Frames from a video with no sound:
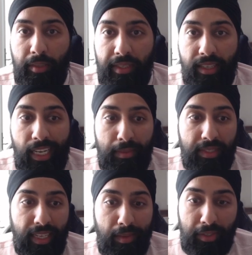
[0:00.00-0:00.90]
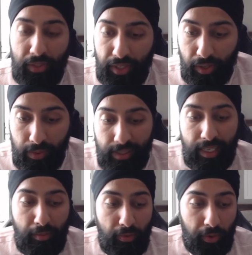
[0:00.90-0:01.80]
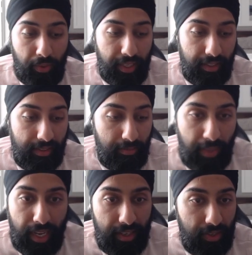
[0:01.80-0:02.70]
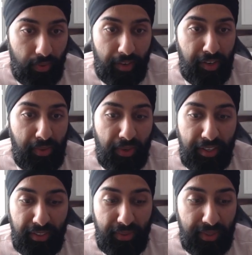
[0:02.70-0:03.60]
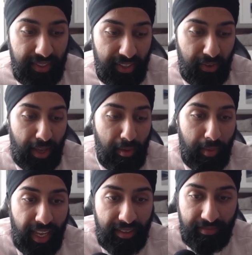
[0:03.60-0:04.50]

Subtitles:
be timestamps, so you can always skip forward and back, whatever you want to do. Okay, bye-bye.